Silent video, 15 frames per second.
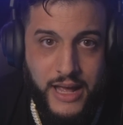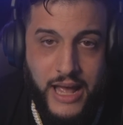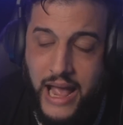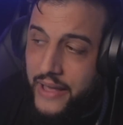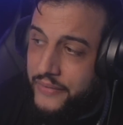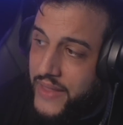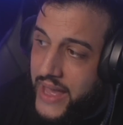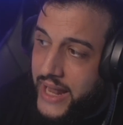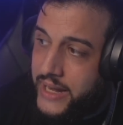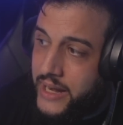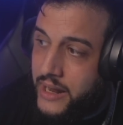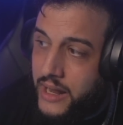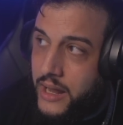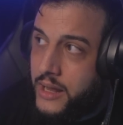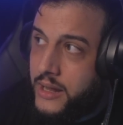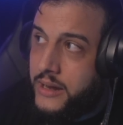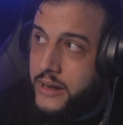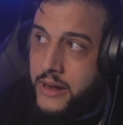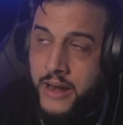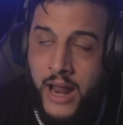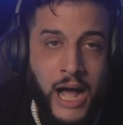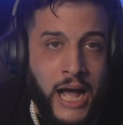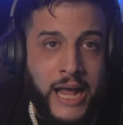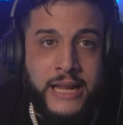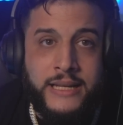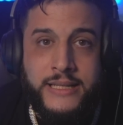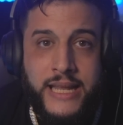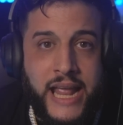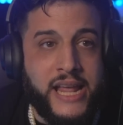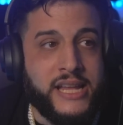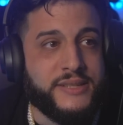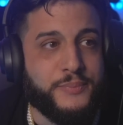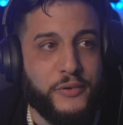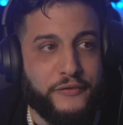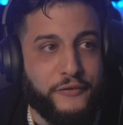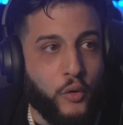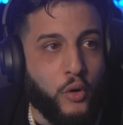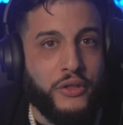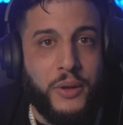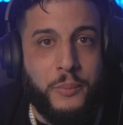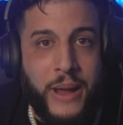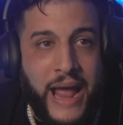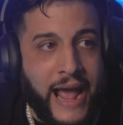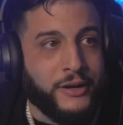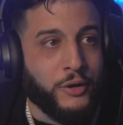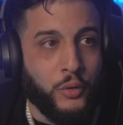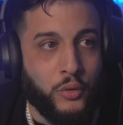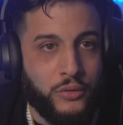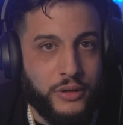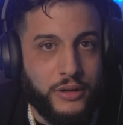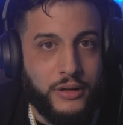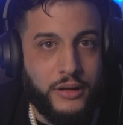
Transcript: And then 9 days before the battle,